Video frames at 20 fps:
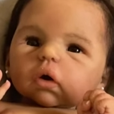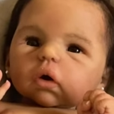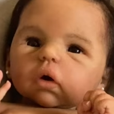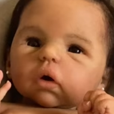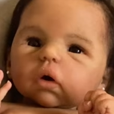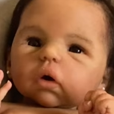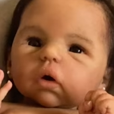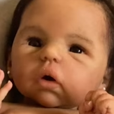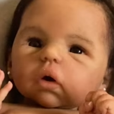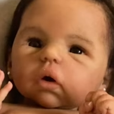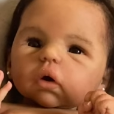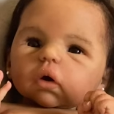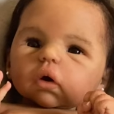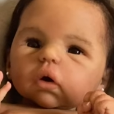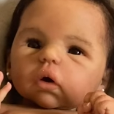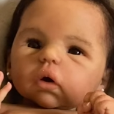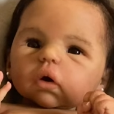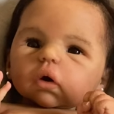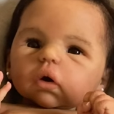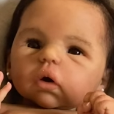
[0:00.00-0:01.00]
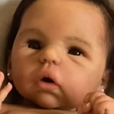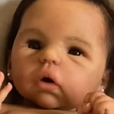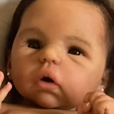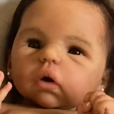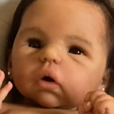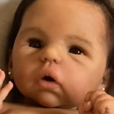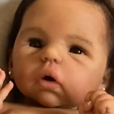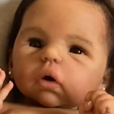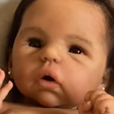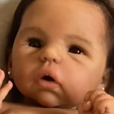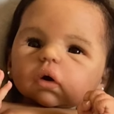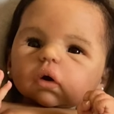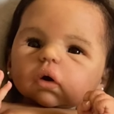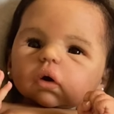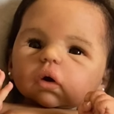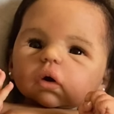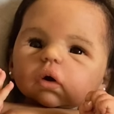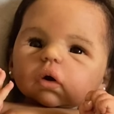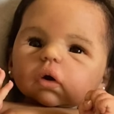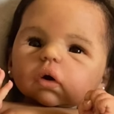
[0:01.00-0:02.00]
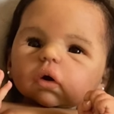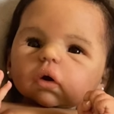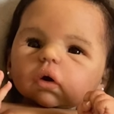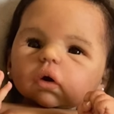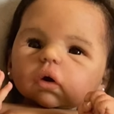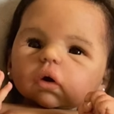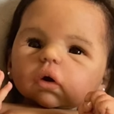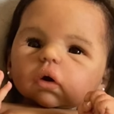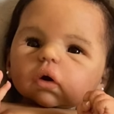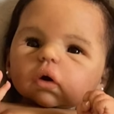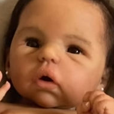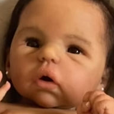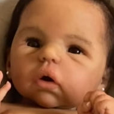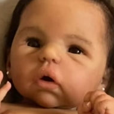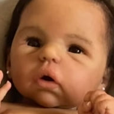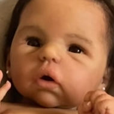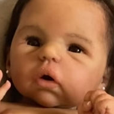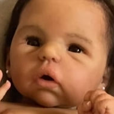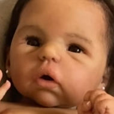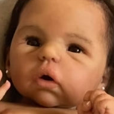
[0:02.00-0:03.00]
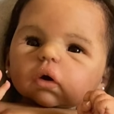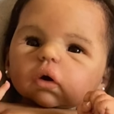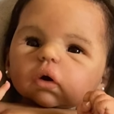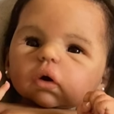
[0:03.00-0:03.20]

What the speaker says: Nothing is said.